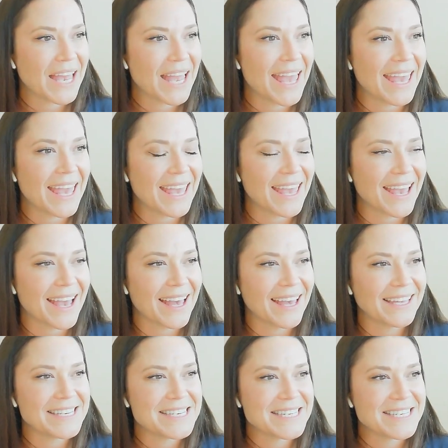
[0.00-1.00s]

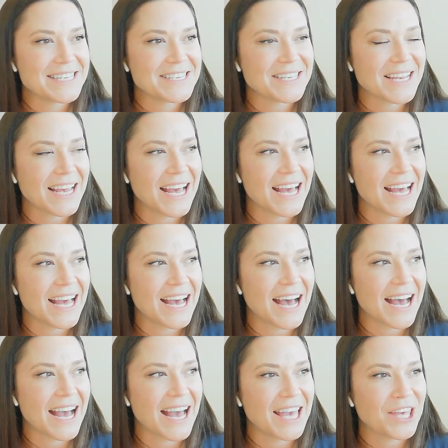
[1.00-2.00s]
And
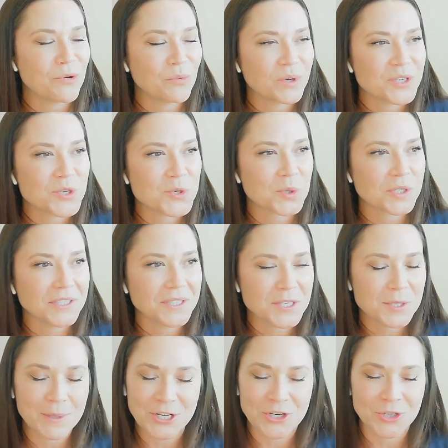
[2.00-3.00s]
it was really
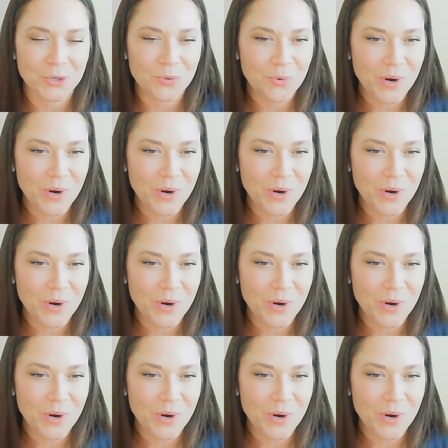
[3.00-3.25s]
special to